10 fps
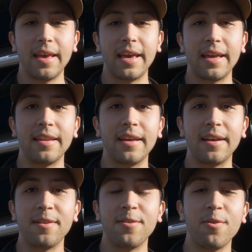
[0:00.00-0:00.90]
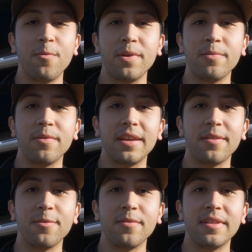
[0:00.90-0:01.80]
And know we will
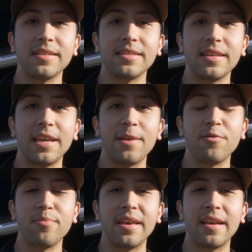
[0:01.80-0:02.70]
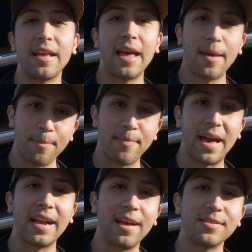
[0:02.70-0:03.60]
get through this and we'll be
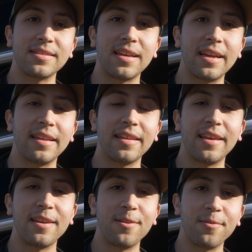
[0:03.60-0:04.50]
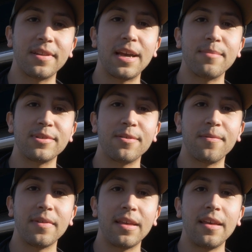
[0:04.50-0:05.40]
back outside in no time.
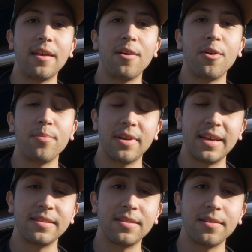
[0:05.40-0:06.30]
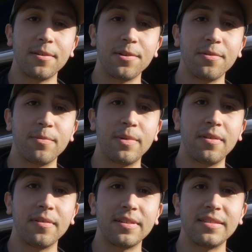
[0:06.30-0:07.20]
So hope you guys are doing
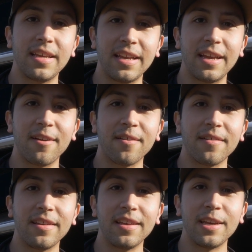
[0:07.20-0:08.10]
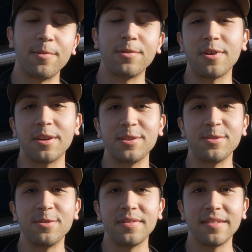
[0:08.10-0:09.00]
well. Take care, and we'll talk to you
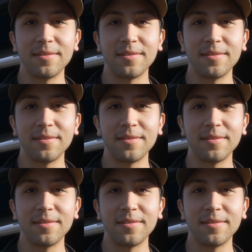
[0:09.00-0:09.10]
soon.